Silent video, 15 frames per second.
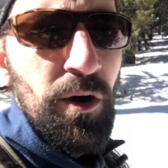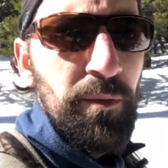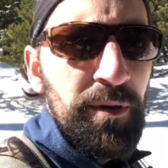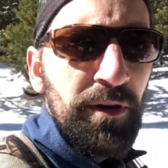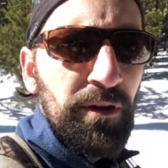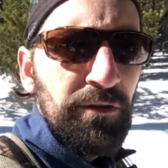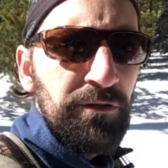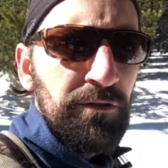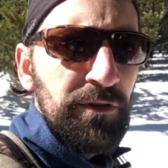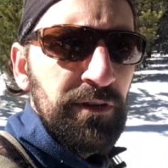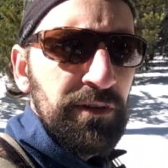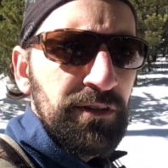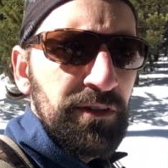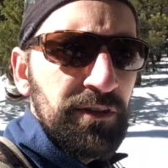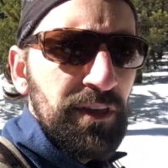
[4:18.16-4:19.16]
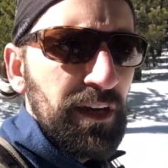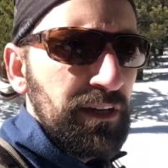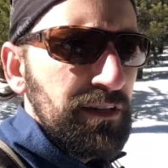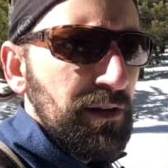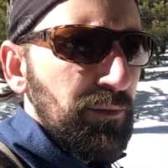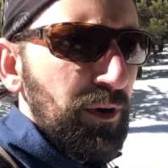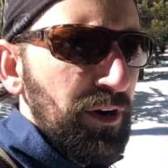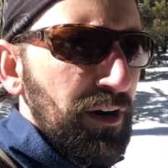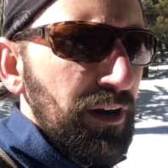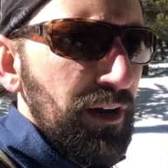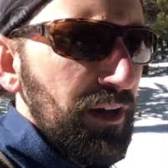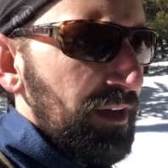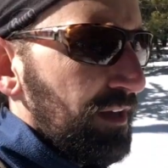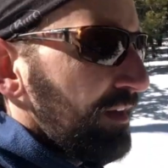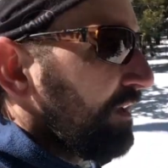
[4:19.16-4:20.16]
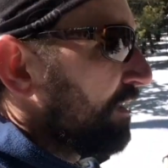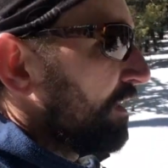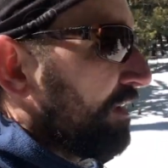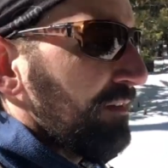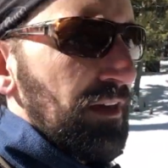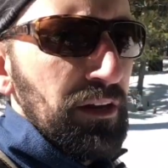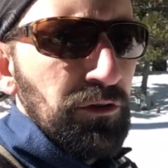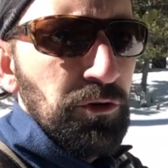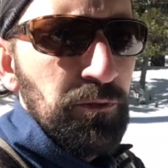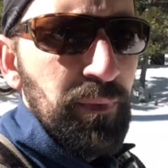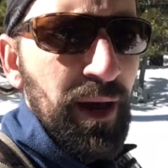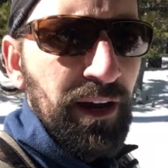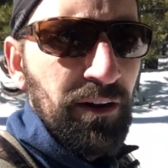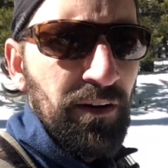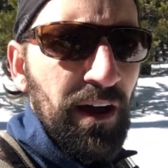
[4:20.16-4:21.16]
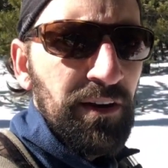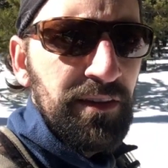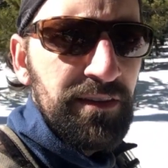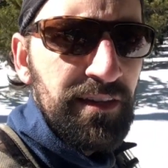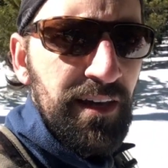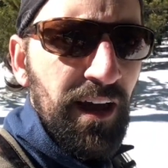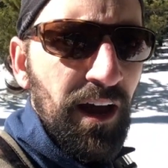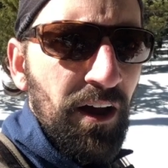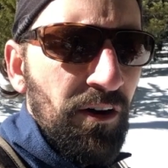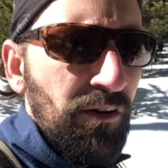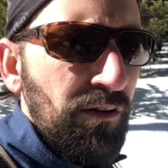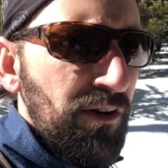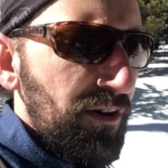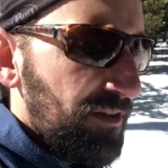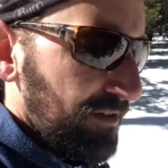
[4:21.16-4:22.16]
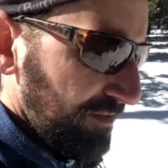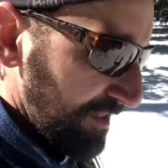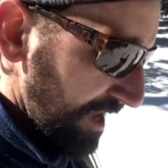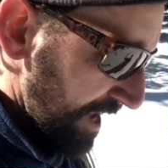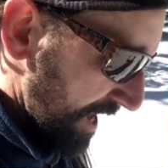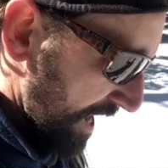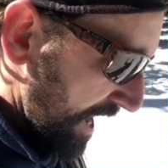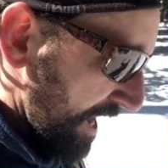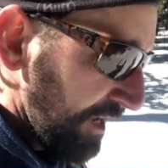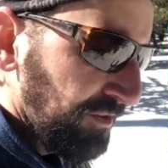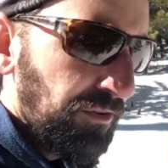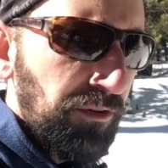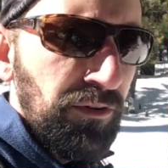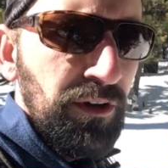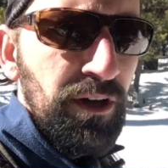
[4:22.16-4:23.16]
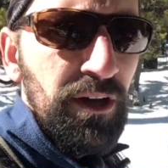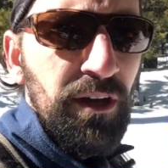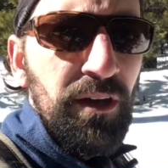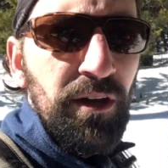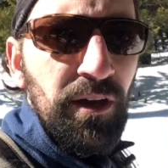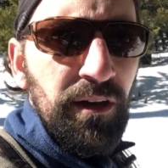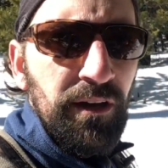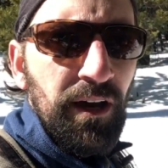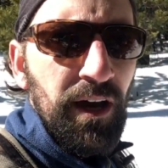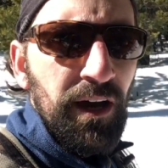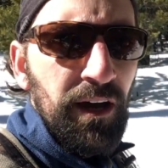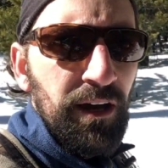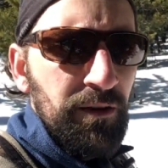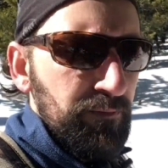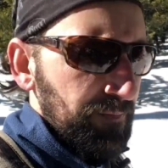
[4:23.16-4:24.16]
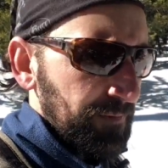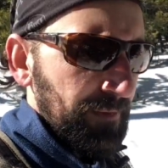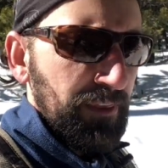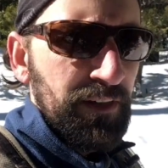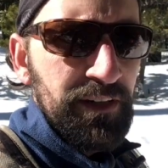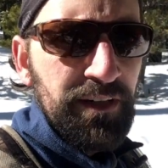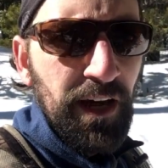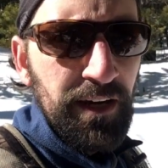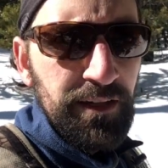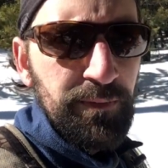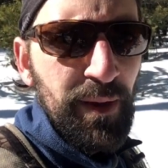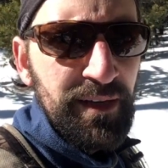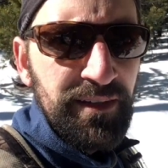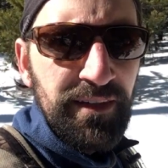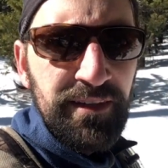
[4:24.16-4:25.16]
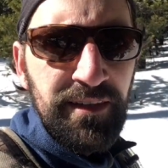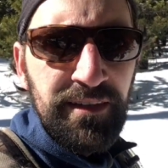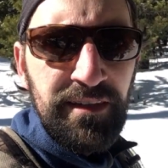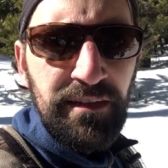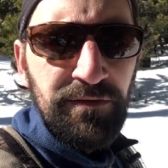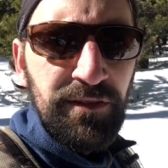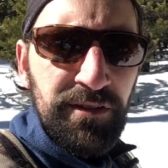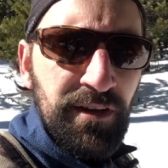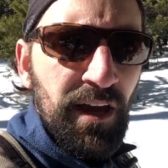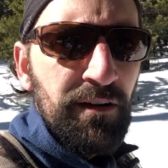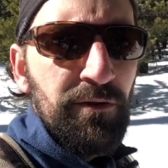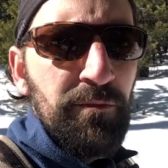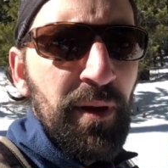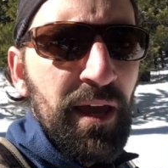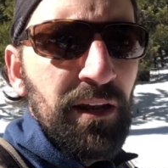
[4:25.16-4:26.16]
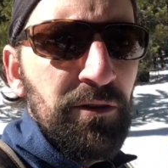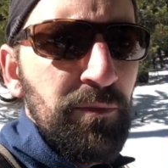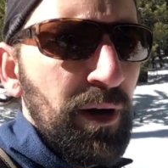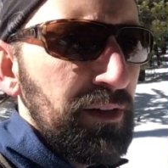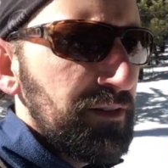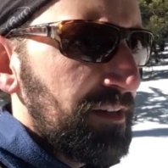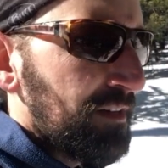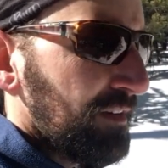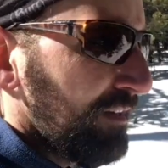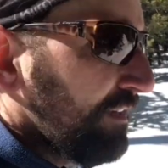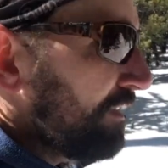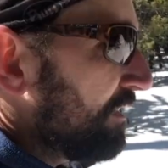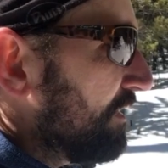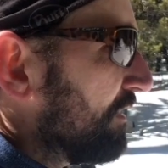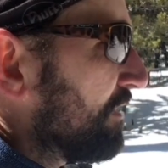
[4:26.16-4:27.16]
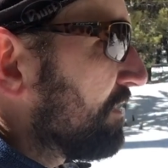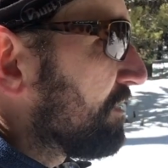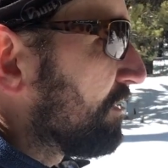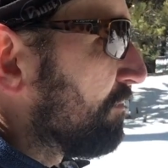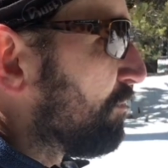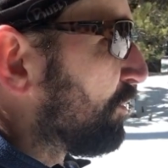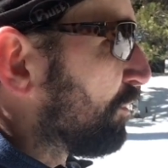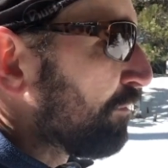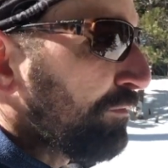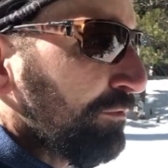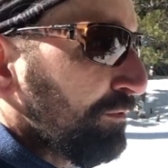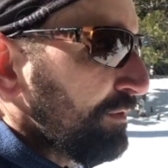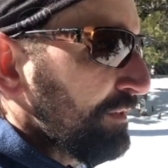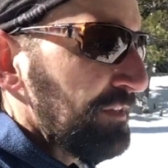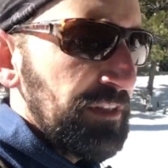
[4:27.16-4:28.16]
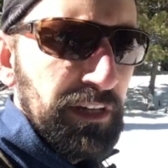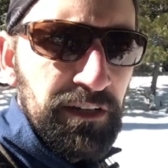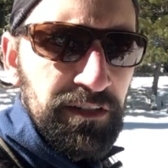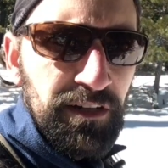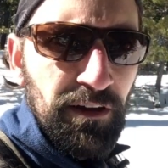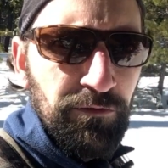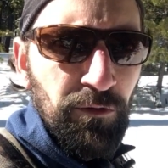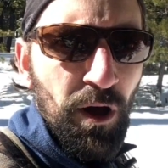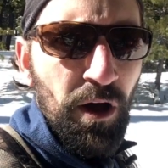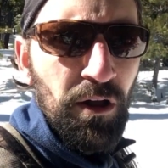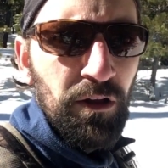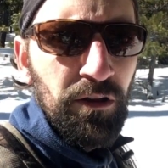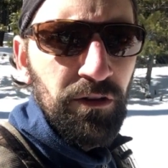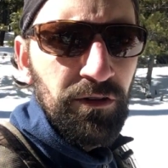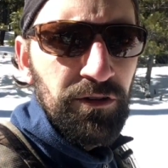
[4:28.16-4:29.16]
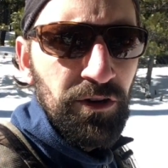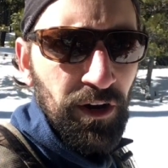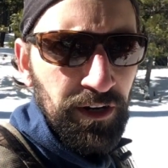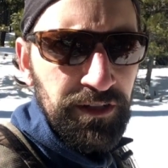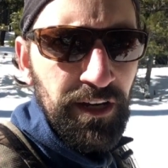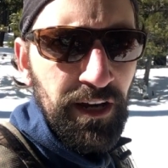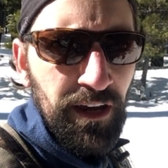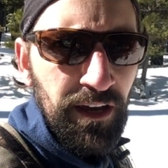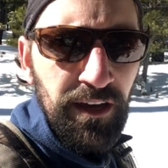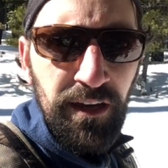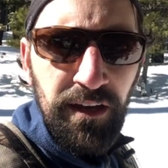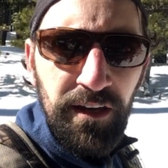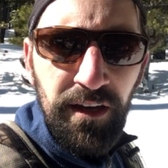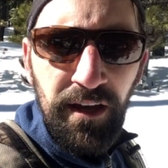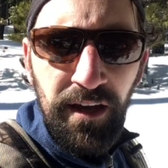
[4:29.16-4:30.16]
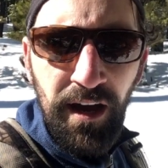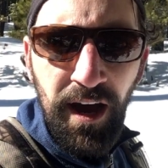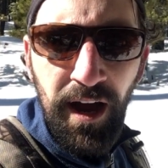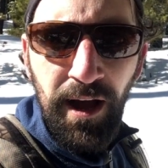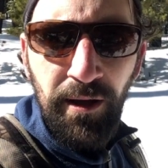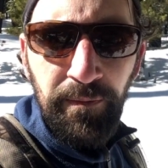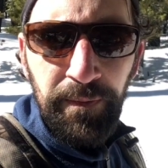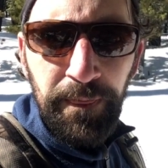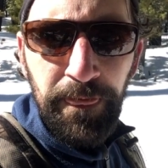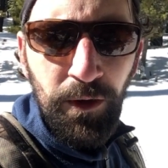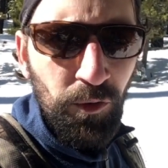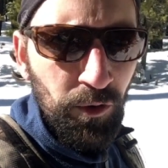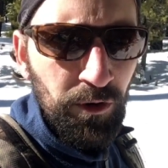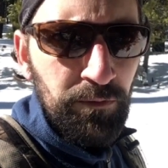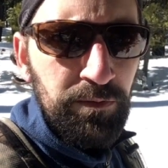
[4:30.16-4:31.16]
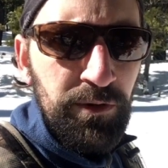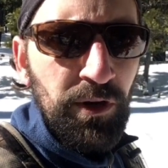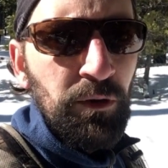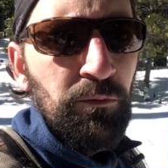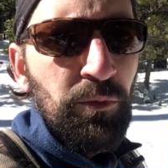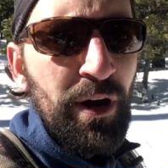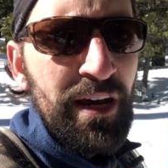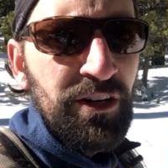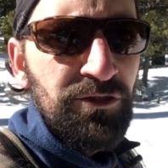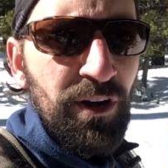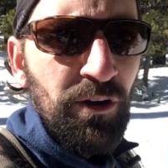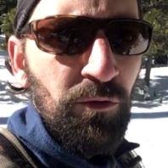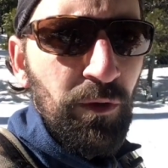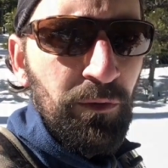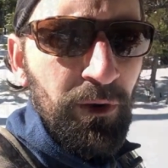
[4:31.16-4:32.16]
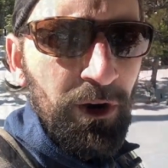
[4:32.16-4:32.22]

up here through this thick timber and then loop back around and see how they handle the tight spaces and see if it's kind of a pain in the butt to move through this thick stuff while you're hunting, or breaking trail one